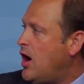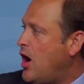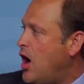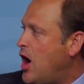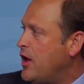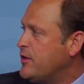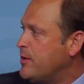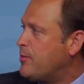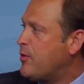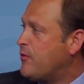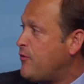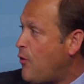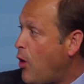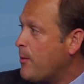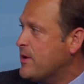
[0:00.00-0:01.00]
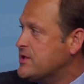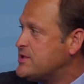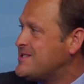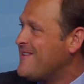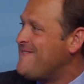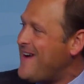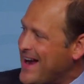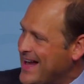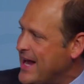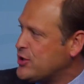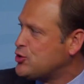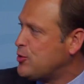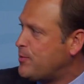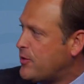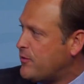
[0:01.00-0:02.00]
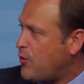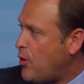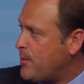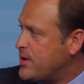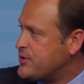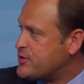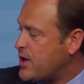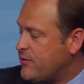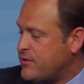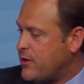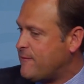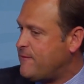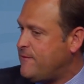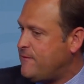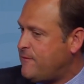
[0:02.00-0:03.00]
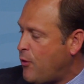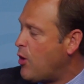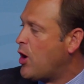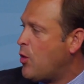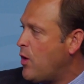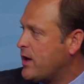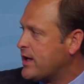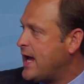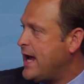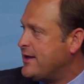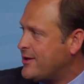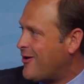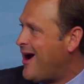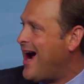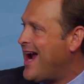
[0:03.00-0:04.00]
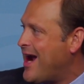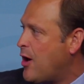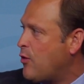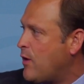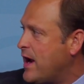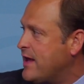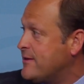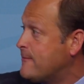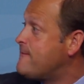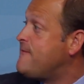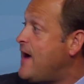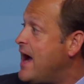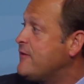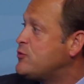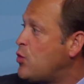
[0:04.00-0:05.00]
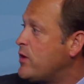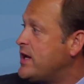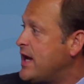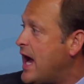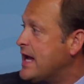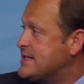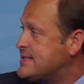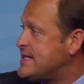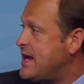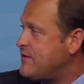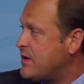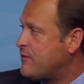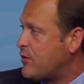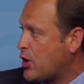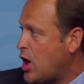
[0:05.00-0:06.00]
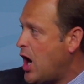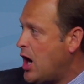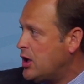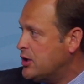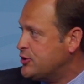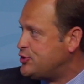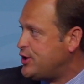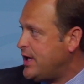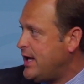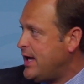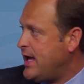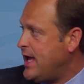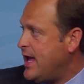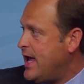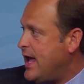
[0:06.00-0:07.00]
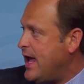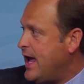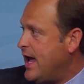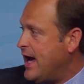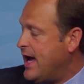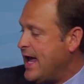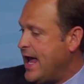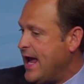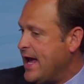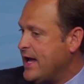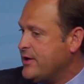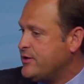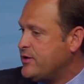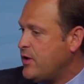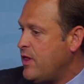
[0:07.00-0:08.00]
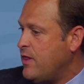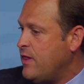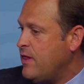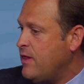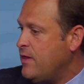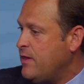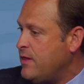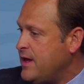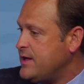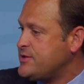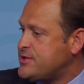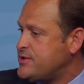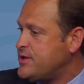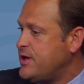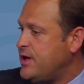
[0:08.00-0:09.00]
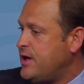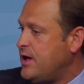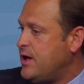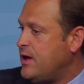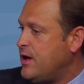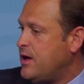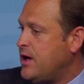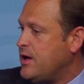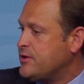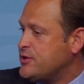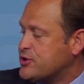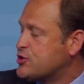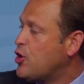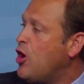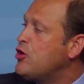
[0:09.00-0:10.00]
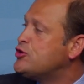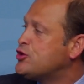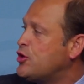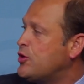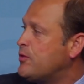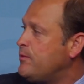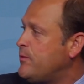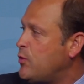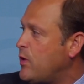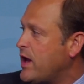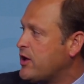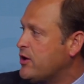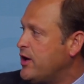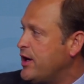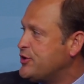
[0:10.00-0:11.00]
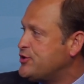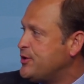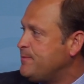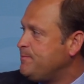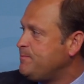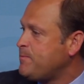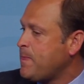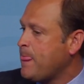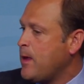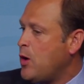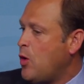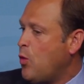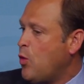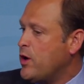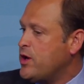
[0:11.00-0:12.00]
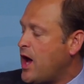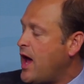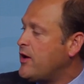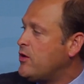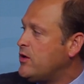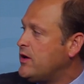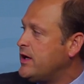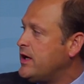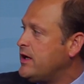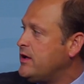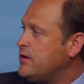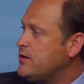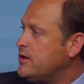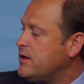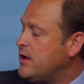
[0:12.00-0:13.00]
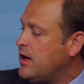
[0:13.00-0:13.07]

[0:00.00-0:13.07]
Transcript: on the performance, the financial performance of their 401k, their IRA, their 529 saving for college. And this disclosure regulation would not only